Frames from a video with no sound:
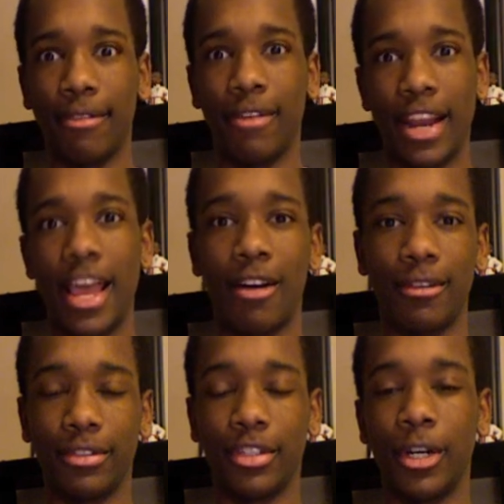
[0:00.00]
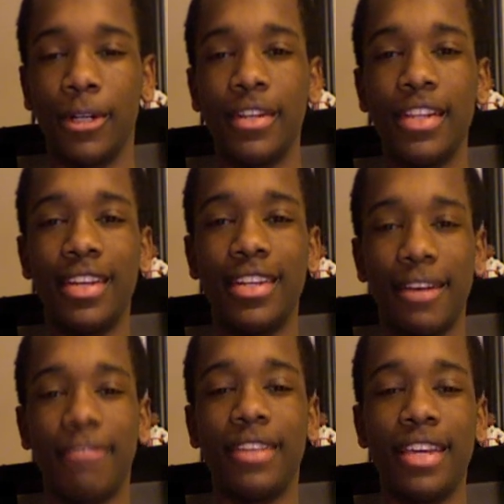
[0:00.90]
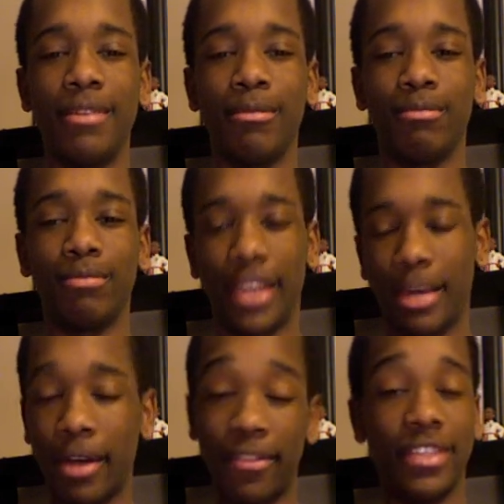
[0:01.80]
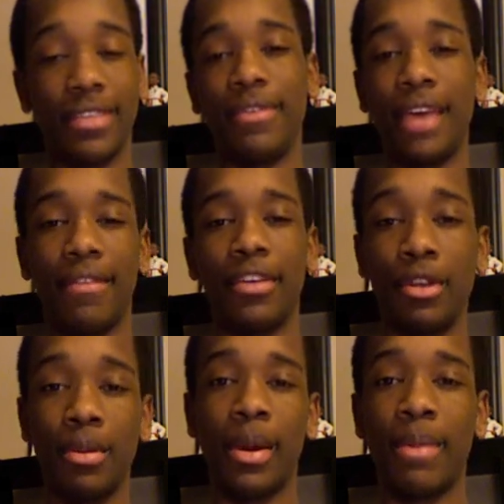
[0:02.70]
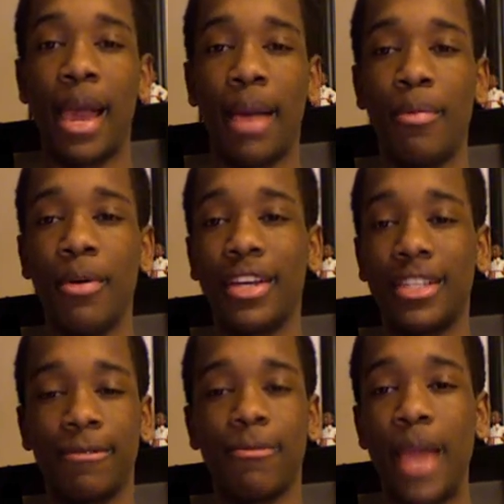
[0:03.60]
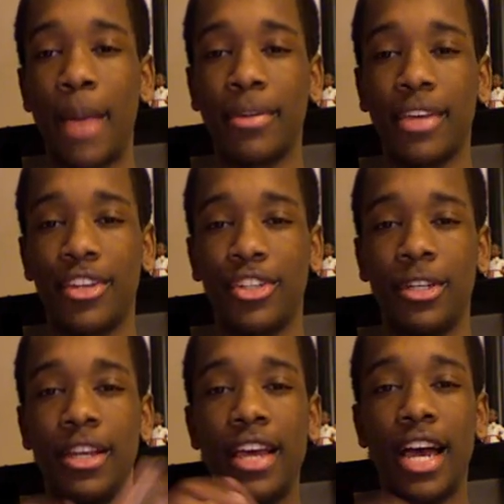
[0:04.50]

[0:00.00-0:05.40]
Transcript: right now. So definitely think about this if you have a unibody MacBook. It's a free application.